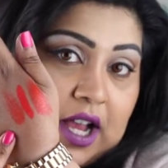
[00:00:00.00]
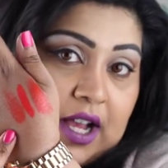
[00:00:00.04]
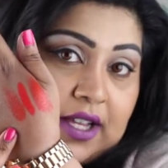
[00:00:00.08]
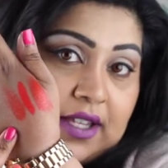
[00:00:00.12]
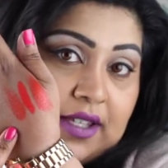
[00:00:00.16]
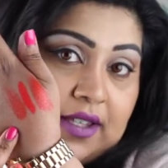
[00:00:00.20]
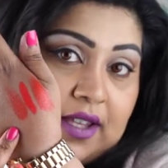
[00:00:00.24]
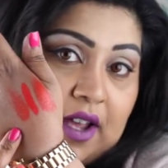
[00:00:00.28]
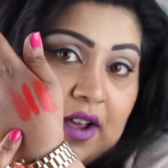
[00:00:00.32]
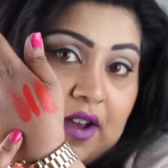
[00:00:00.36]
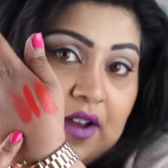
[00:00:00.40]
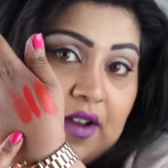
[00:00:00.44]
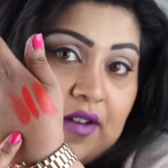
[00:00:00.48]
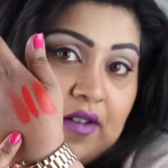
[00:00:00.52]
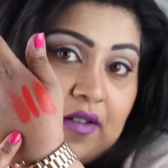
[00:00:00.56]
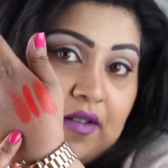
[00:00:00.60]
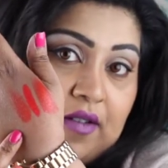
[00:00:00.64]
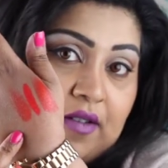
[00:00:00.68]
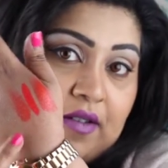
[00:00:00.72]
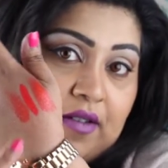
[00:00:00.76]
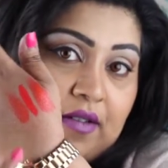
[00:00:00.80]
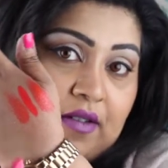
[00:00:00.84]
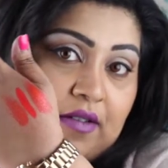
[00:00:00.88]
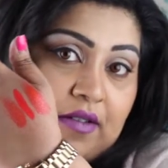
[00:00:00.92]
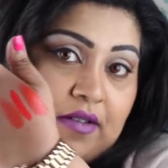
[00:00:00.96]
So
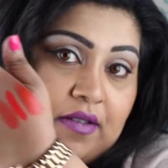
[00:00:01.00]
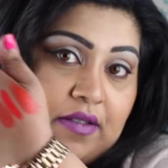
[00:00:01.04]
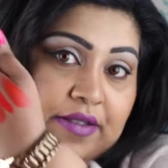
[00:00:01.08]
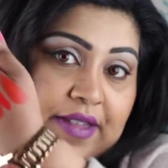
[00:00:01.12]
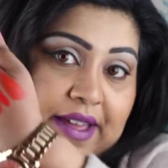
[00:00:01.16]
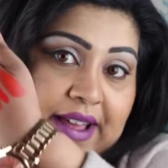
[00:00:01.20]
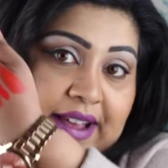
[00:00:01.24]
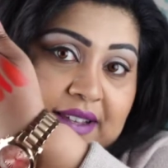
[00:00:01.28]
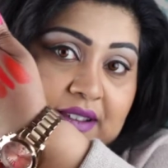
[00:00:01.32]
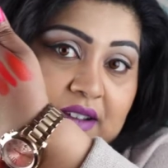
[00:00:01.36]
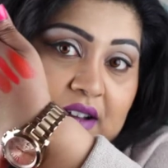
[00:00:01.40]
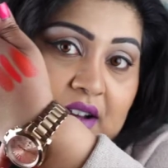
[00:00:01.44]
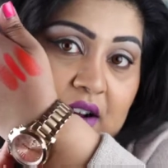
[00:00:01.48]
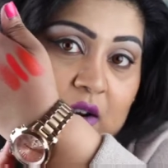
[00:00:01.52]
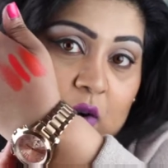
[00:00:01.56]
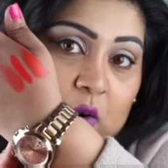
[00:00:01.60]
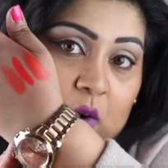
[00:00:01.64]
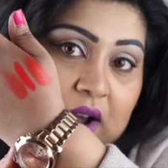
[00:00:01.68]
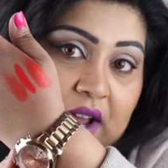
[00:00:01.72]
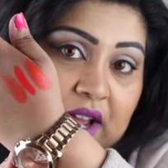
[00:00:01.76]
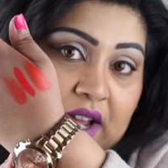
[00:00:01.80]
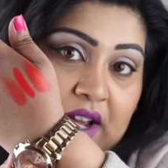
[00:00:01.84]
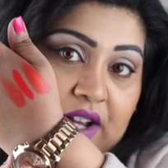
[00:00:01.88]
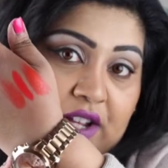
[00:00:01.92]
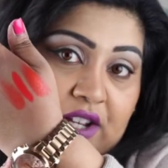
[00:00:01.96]
these are
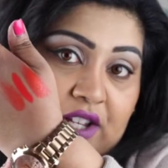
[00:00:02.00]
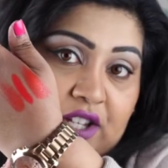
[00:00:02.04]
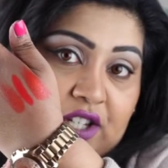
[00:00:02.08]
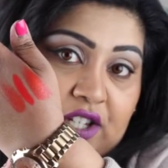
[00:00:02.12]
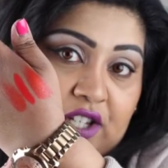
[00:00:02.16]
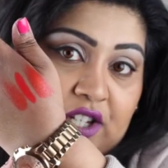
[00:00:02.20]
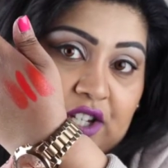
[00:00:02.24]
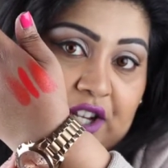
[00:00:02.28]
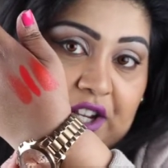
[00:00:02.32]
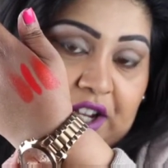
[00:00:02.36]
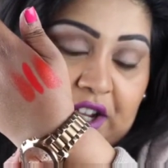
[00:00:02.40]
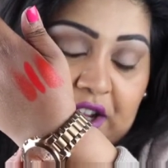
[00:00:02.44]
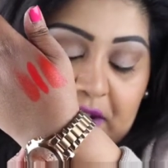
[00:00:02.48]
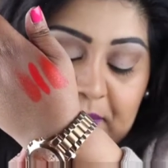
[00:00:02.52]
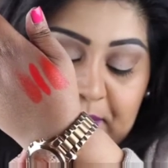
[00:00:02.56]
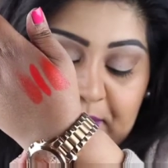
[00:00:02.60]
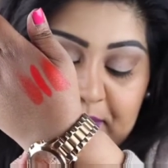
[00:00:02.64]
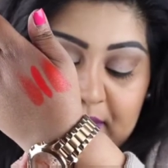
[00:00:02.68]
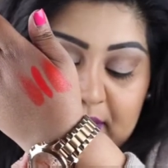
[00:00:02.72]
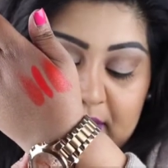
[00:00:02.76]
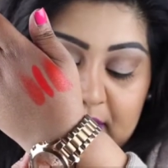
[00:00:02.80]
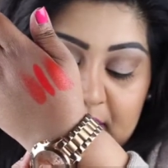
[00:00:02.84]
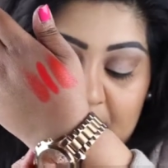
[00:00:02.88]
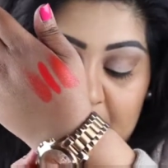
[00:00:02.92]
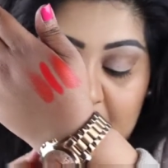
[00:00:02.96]
quite good
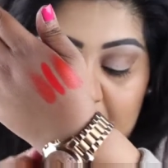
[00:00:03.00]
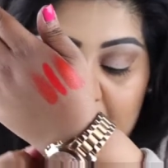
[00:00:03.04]
dupes.